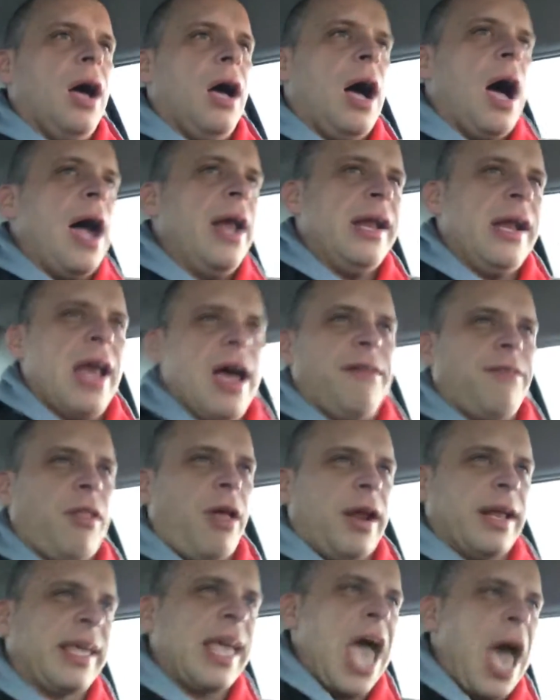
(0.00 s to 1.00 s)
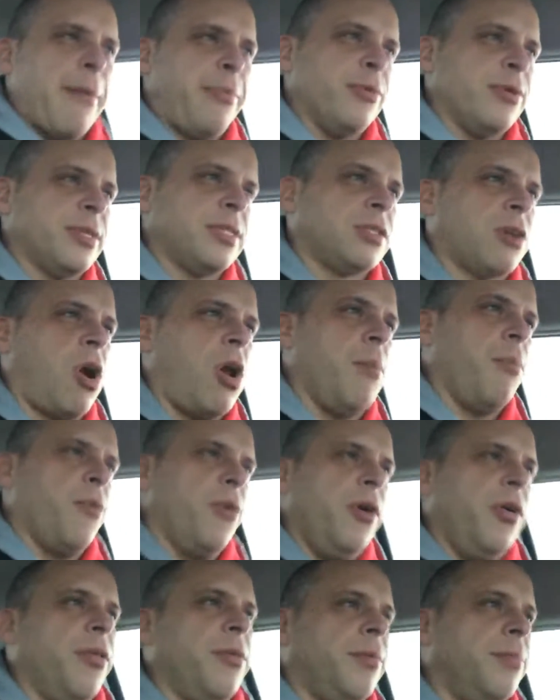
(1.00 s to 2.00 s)
I didn't have a lot of capital to start up
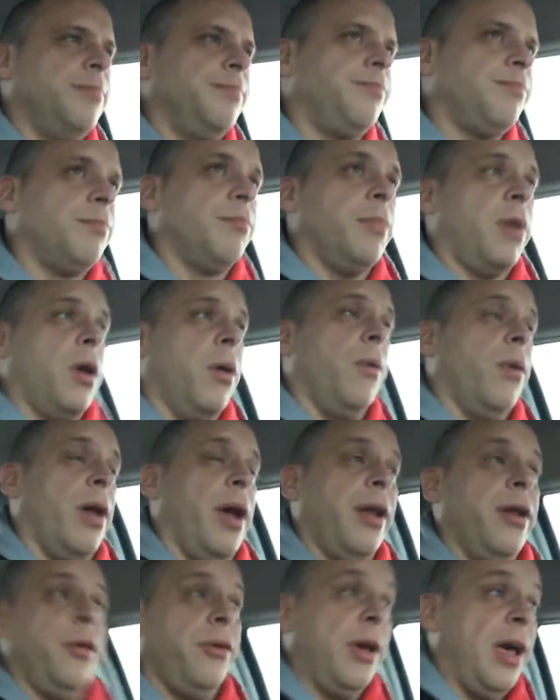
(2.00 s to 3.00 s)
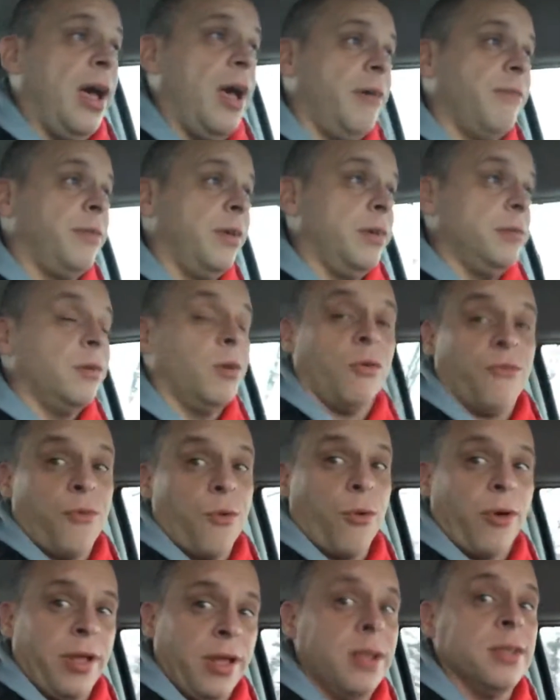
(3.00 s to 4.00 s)
with. But what I do have at
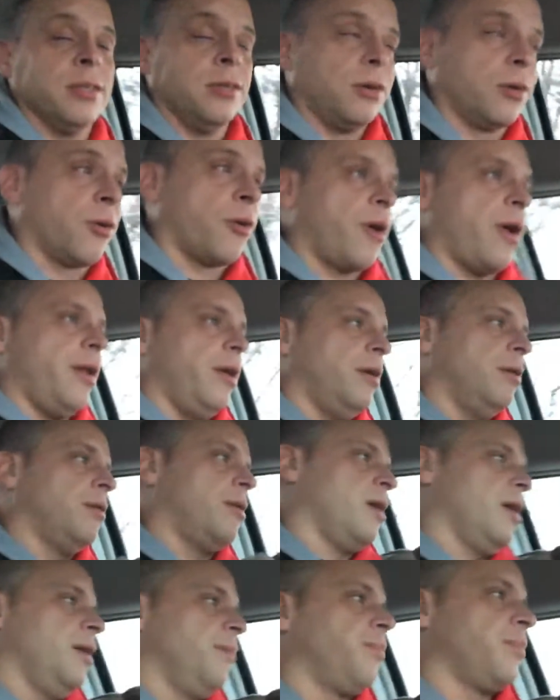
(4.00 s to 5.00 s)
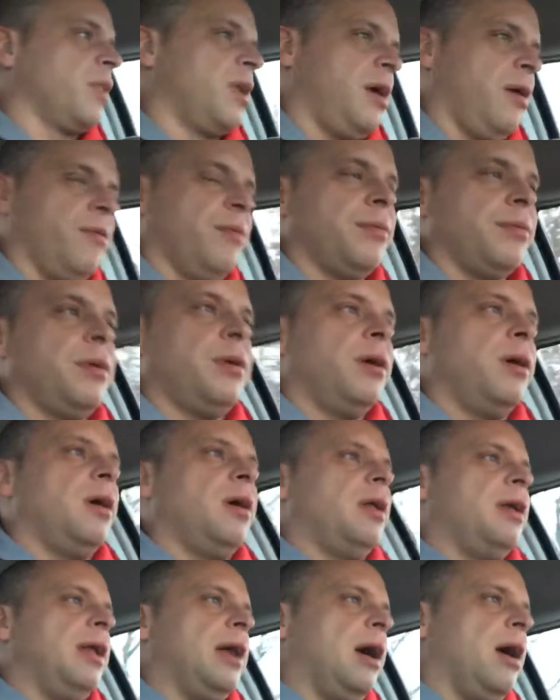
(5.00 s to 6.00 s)
40 is a little credit, right?
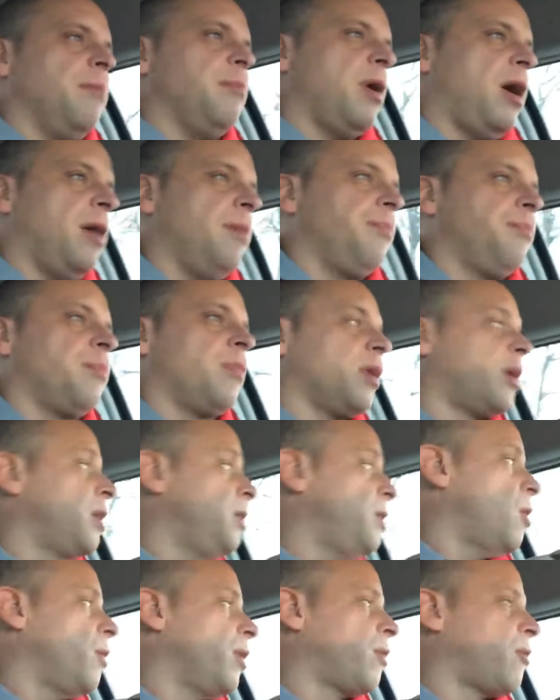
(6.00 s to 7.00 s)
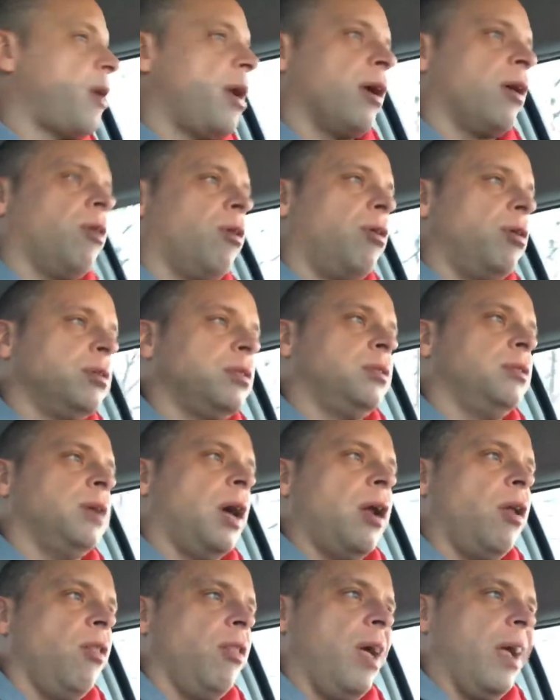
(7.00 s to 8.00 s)
Now I'm not condoning credit cards.
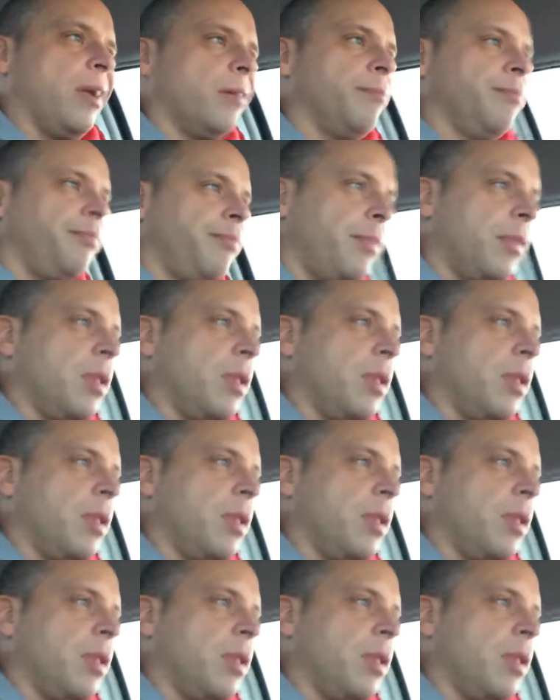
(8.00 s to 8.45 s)
I don't like them.